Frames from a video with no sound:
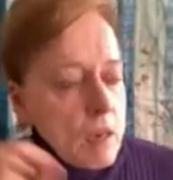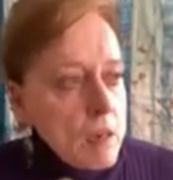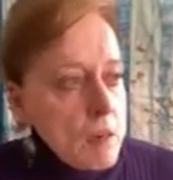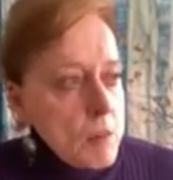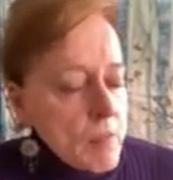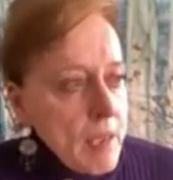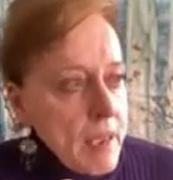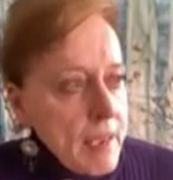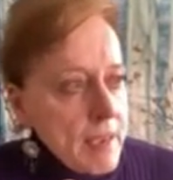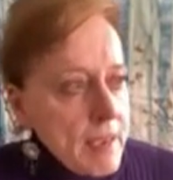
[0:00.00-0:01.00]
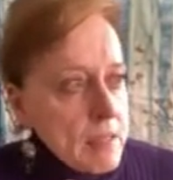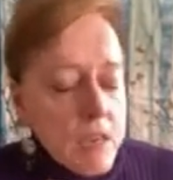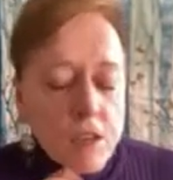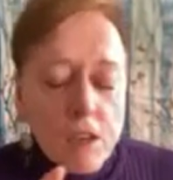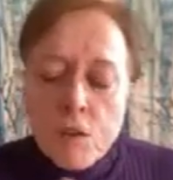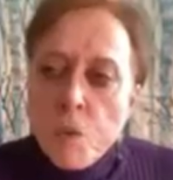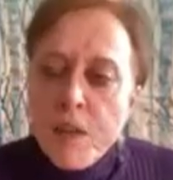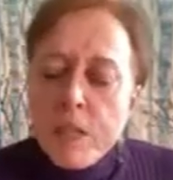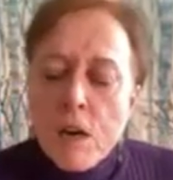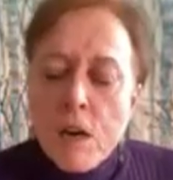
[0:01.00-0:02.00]
And
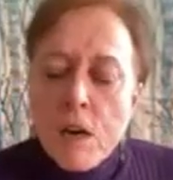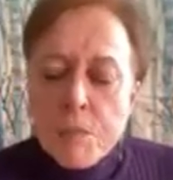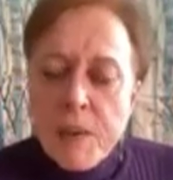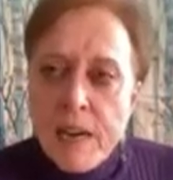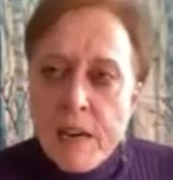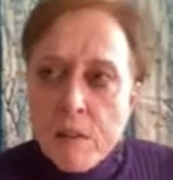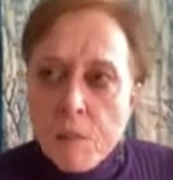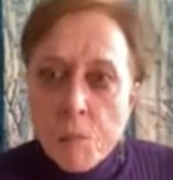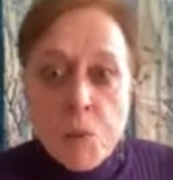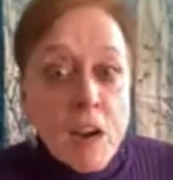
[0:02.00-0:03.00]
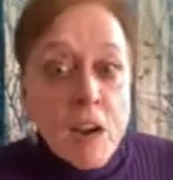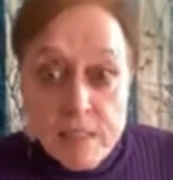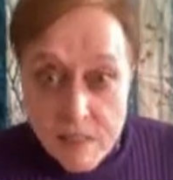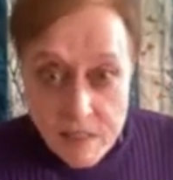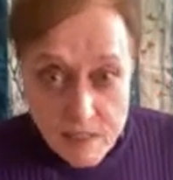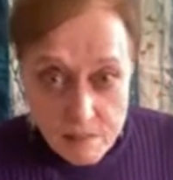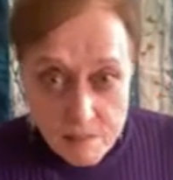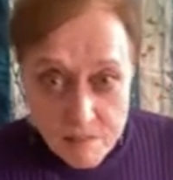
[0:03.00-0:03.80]
we talked about pricing.